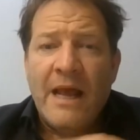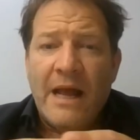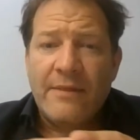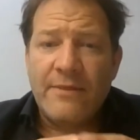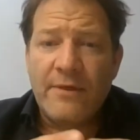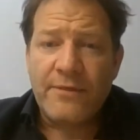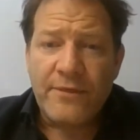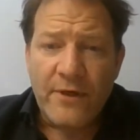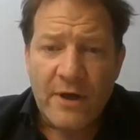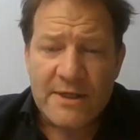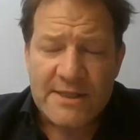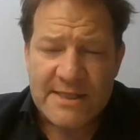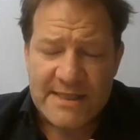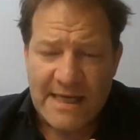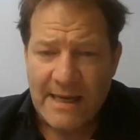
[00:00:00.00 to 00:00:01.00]
And the
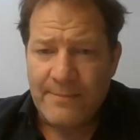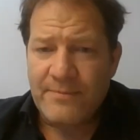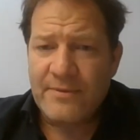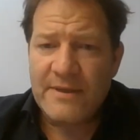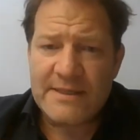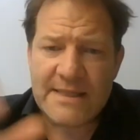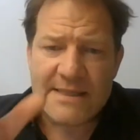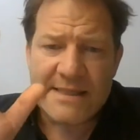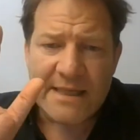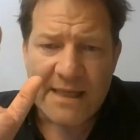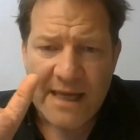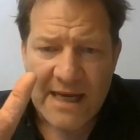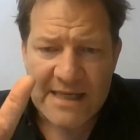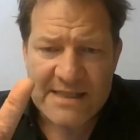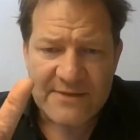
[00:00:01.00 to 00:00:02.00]
third step, this is the
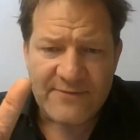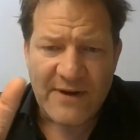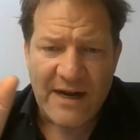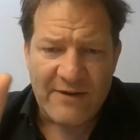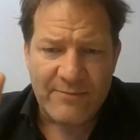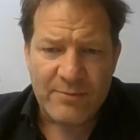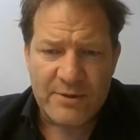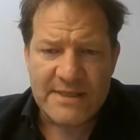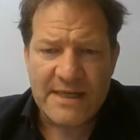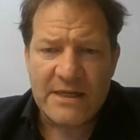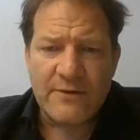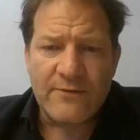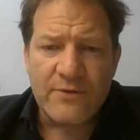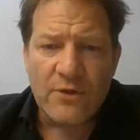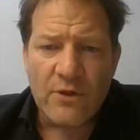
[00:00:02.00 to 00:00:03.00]
last 5%
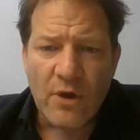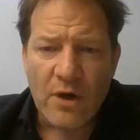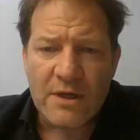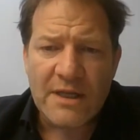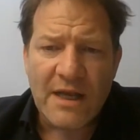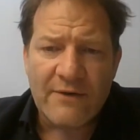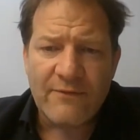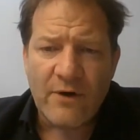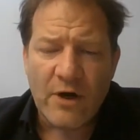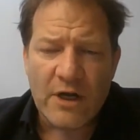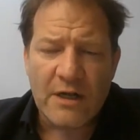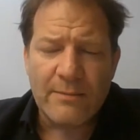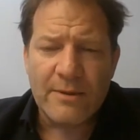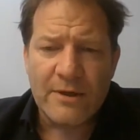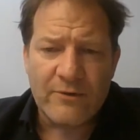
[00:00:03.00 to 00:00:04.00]
of
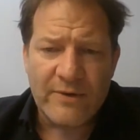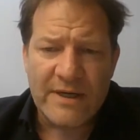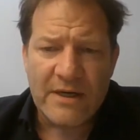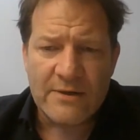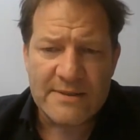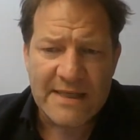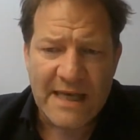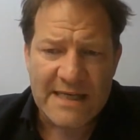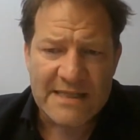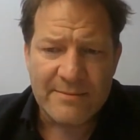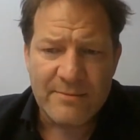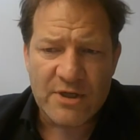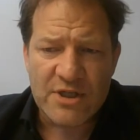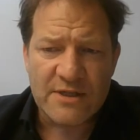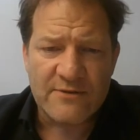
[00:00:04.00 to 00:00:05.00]
non-avoidable greenhouse gas
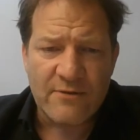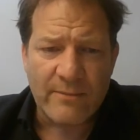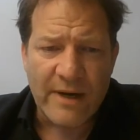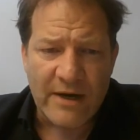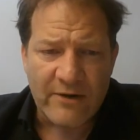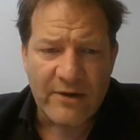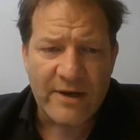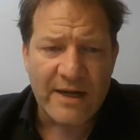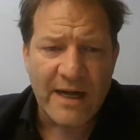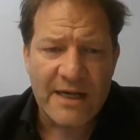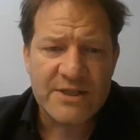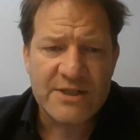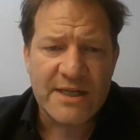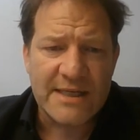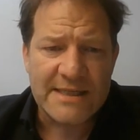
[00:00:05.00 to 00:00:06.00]
emissions from
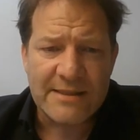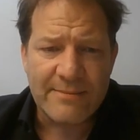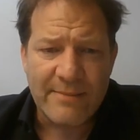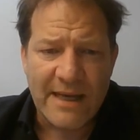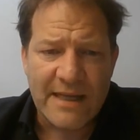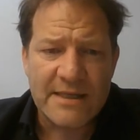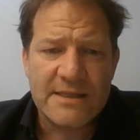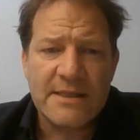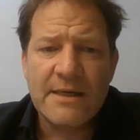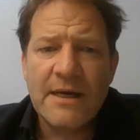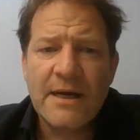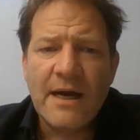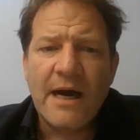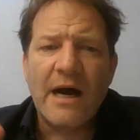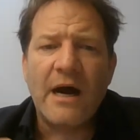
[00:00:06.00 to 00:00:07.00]
agriculture and cement
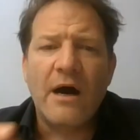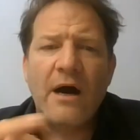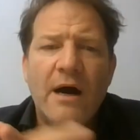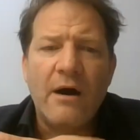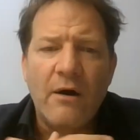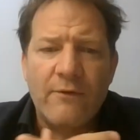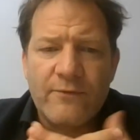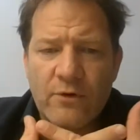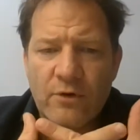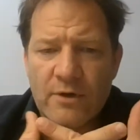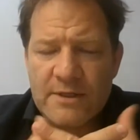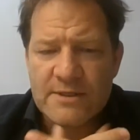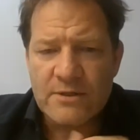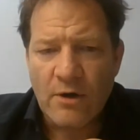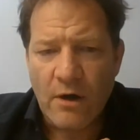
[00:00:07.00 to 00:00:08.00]
are, of
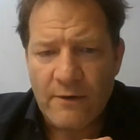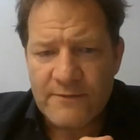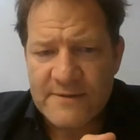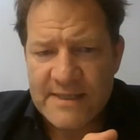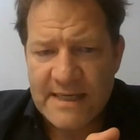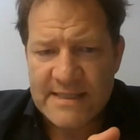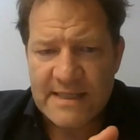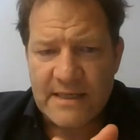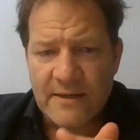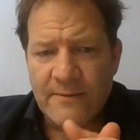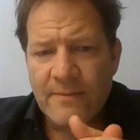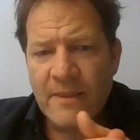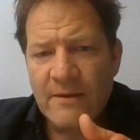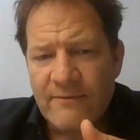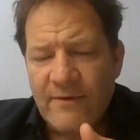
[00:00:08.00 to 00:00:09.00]
course, offsetting
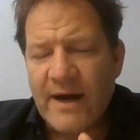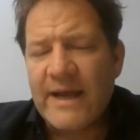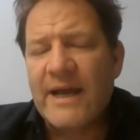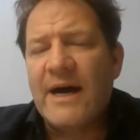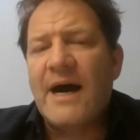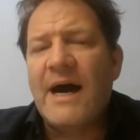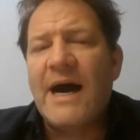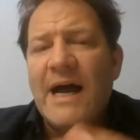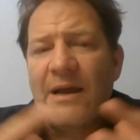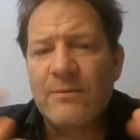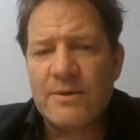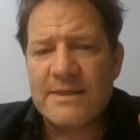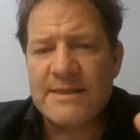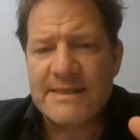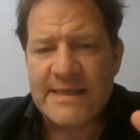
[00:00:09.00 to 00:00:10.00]
via, I
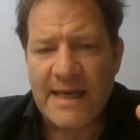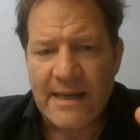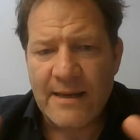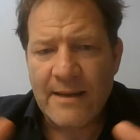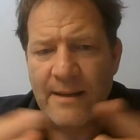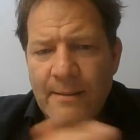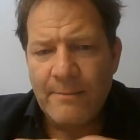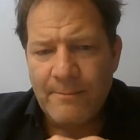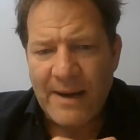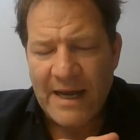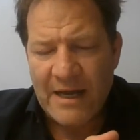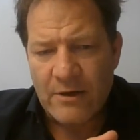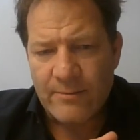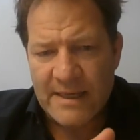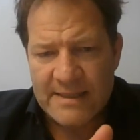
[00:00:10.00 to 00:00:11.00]
would say,
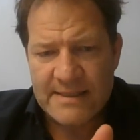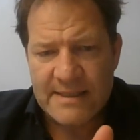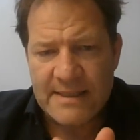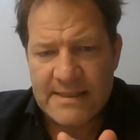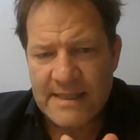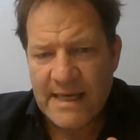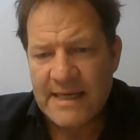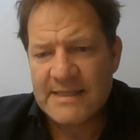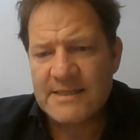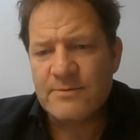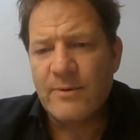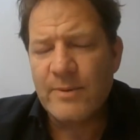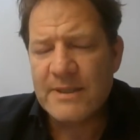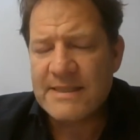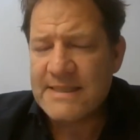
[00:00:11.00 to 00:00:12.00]
biomass CCS.
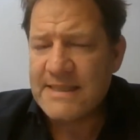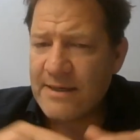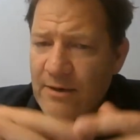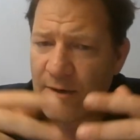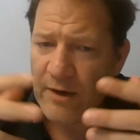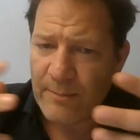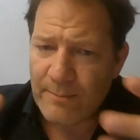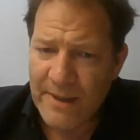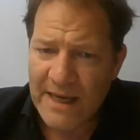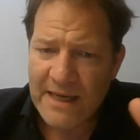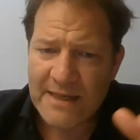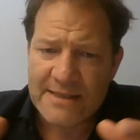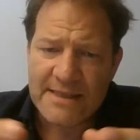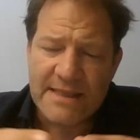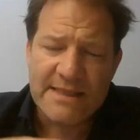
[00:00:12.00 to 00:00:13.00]
We will see a
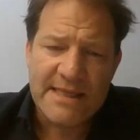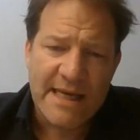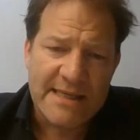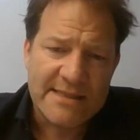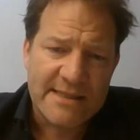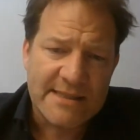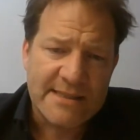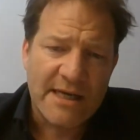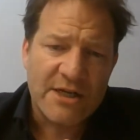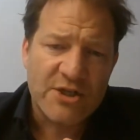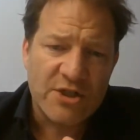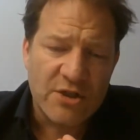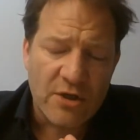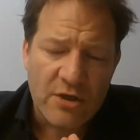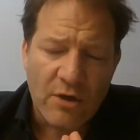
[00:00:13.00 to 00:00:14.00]
big CCS
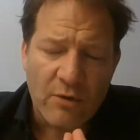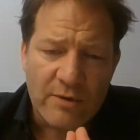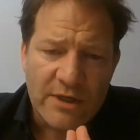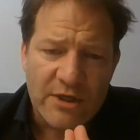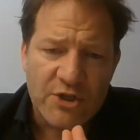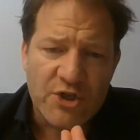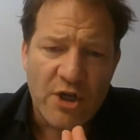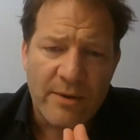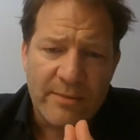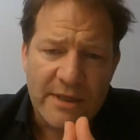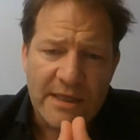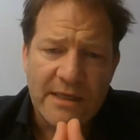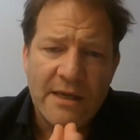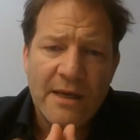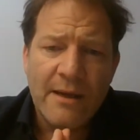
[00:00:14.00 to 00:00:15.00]
discussion, not only in
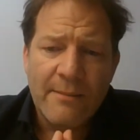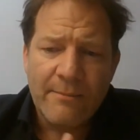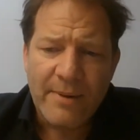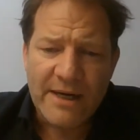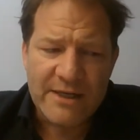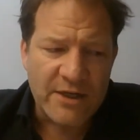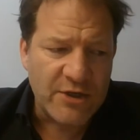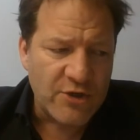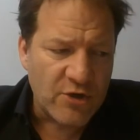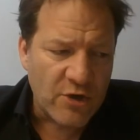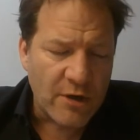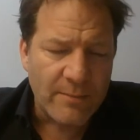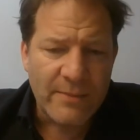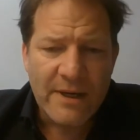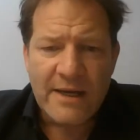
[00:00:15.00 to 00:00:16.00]
Germany, but in
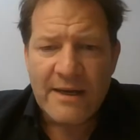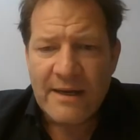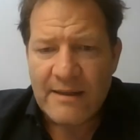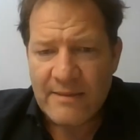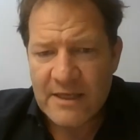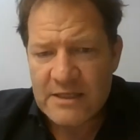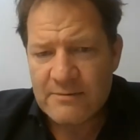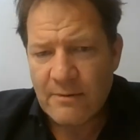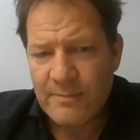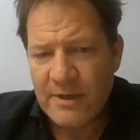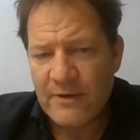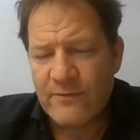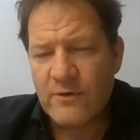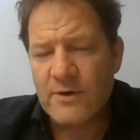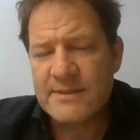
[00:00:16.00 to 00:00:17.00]
Europe. And this will be,
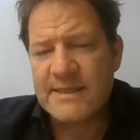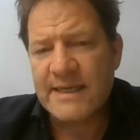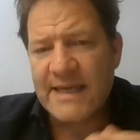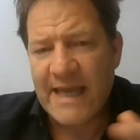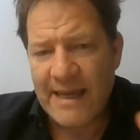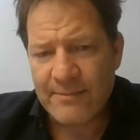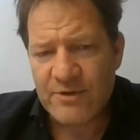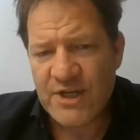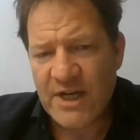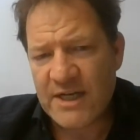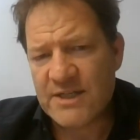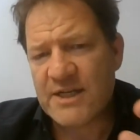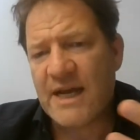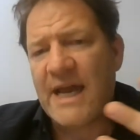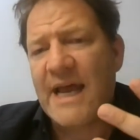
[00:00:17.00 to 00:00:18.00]
of course, a game
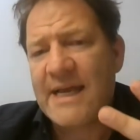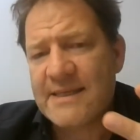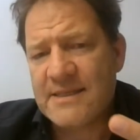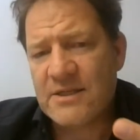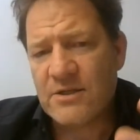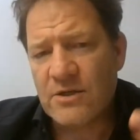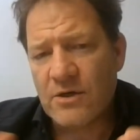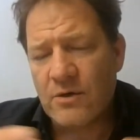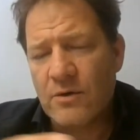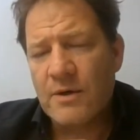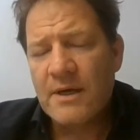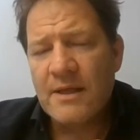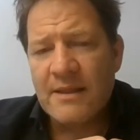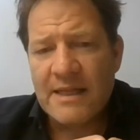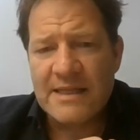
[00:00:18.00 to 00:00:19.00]
changer, as you know,
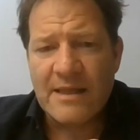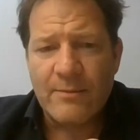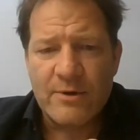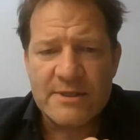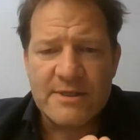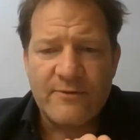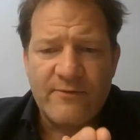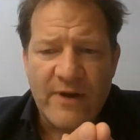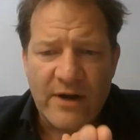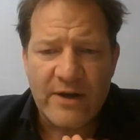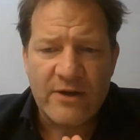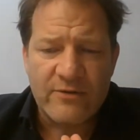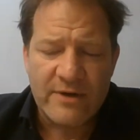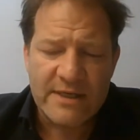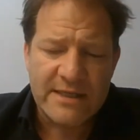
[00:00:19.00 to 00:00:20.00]
that there was a very
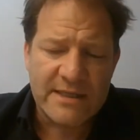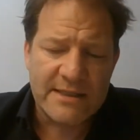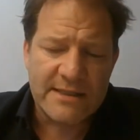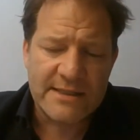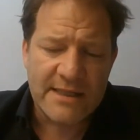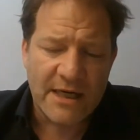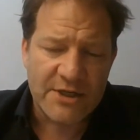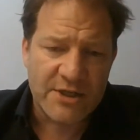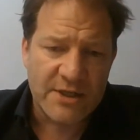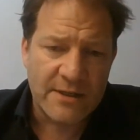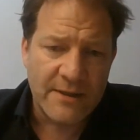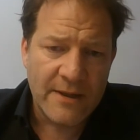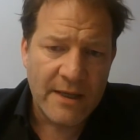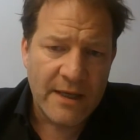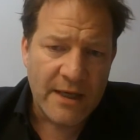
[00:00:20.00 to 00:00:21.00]
critical discussion
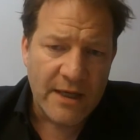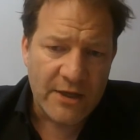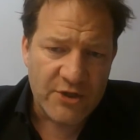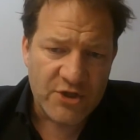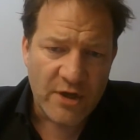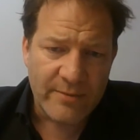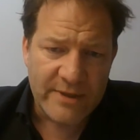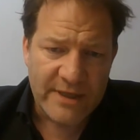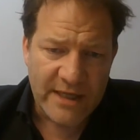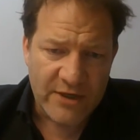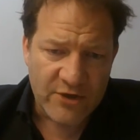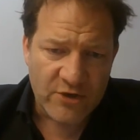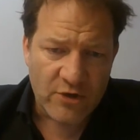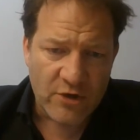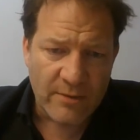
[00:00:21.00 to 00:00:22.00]
in Germany
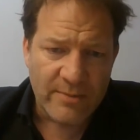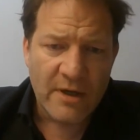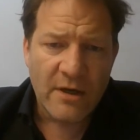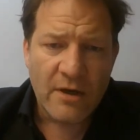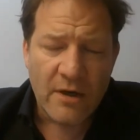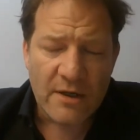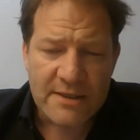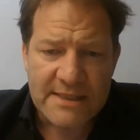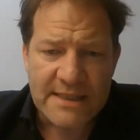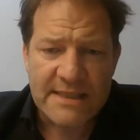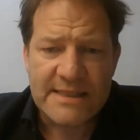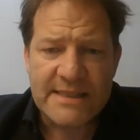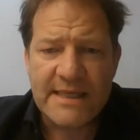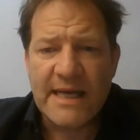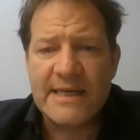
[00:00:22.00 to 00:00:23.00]
and Europe on
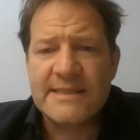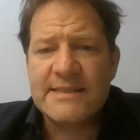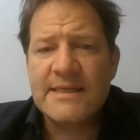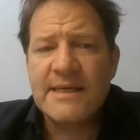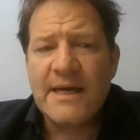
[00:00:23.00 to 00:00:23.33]
CCS.